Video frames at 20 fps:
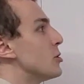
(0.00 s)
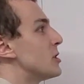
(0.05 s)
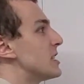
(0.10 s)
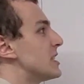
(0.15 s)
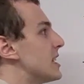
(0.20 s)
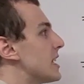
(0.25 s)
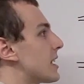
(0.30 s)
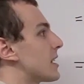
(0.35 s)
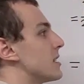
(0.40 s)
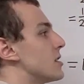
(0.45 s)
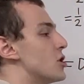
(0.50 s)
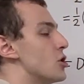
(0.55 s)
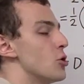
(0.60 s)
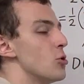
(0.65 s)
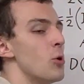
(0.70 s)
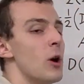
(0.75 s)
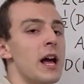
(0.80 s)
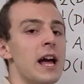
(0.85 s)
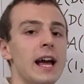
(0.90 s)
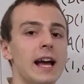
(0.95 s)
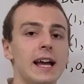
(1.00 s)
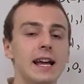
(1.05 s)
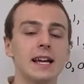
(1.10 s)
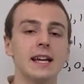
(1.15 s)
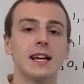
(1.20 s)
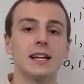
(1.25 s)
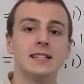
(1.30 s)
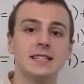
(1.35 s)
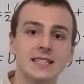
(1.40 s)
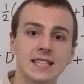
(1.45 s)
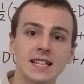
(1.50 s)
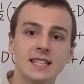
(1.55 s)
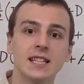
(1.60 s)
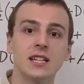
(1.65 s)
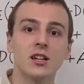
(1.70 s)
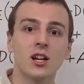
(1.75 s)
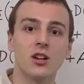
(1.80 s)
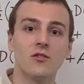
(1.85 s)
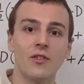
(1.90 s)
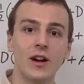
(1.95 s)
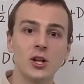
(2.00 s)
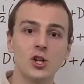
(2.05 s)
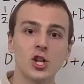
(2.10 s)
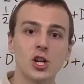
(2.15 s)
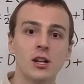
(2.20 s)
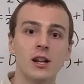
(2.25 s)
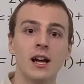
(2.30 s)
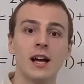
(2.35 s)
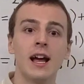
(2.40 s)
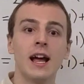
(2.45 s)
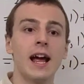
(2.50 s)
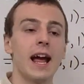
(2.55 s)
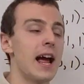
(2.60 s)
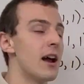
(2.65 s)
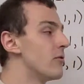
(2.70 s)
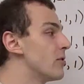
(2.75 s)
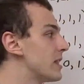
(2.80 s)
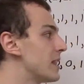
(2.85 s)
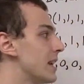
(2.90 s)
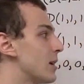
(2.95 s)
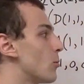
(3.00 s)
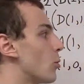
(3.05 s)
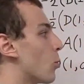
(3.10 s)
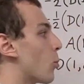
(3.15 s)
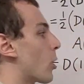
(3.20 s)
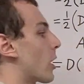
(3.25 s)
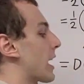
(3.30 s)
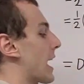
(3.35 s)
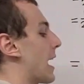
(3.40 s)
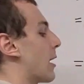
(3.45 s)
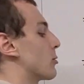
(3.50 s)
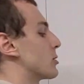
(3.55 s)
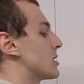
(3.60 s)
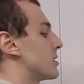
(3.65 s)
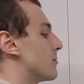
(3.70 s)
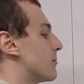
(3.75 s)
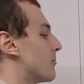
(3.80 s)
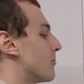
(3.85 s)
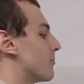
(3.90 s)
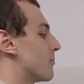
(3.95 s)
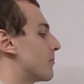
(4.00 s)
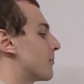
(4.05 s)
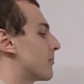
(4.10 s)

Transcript: as you stick to a consistent convention, everything will work out.